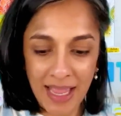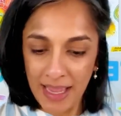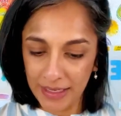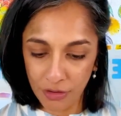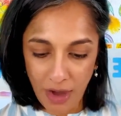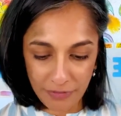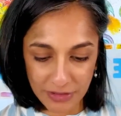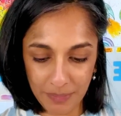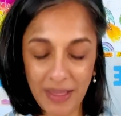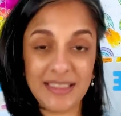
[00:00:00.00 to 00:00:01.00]
and craft
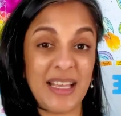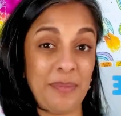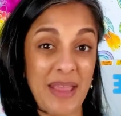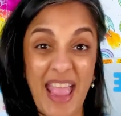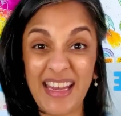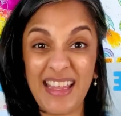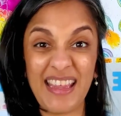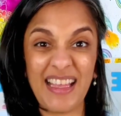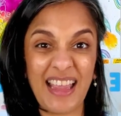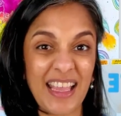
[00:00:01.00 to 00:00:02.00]
supplies can be
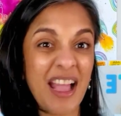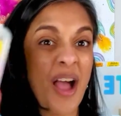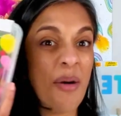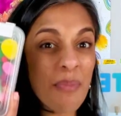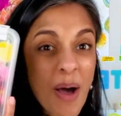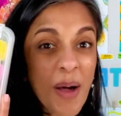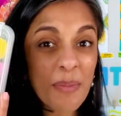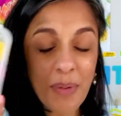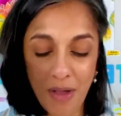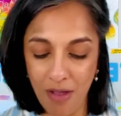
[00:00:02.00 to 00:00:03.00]
anything like
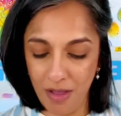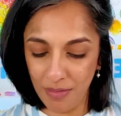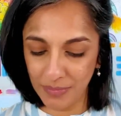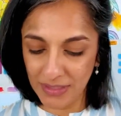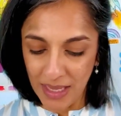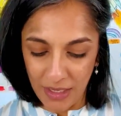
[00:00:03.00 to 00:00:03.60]
pom-poms.